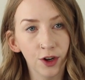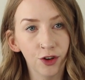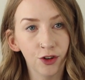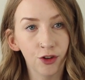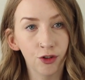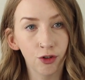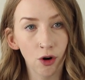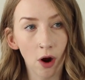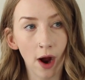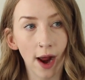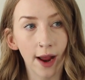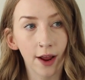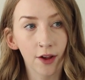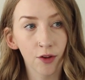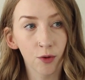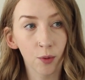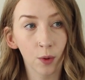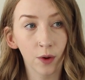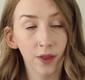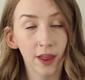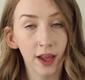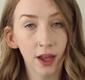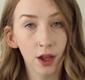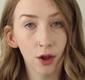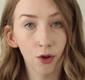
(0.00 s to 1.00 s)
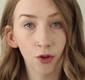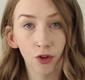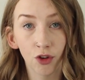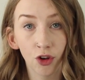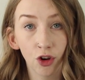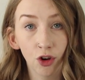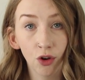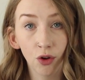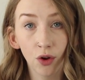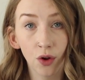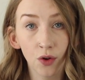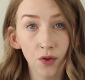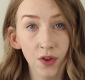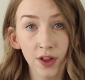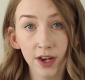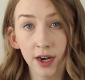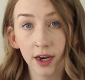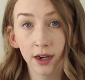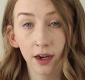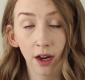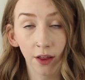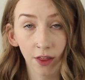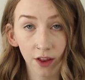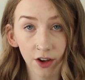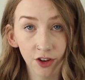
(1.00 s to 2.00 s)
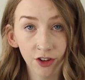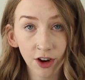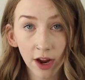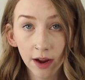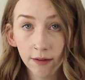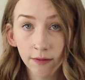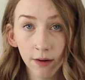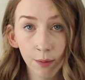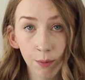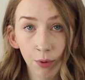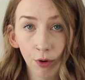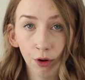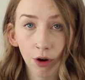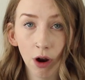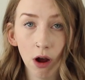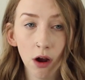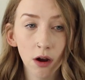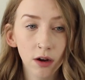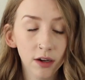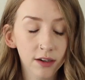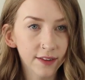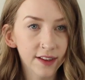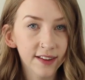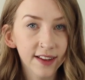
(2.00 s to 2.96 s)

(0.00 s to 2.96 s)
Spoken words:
as dry as what they used to use in another shaving product.